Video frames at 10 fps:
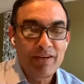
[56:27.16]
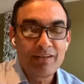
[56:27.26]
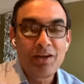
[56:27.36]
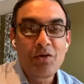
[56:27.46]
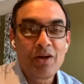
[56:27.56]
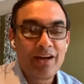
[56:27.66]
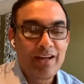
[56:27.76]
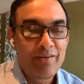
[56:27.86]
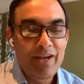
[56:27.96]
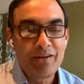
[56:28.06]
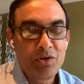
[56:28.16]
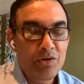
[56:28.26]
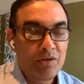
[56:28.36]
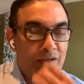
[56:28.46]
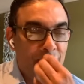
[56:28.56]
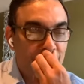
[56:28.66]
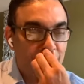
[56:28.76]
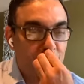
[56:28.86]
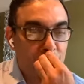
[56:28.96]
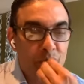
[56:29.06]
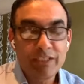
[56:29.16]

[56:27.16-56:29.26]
but no, Hiren, good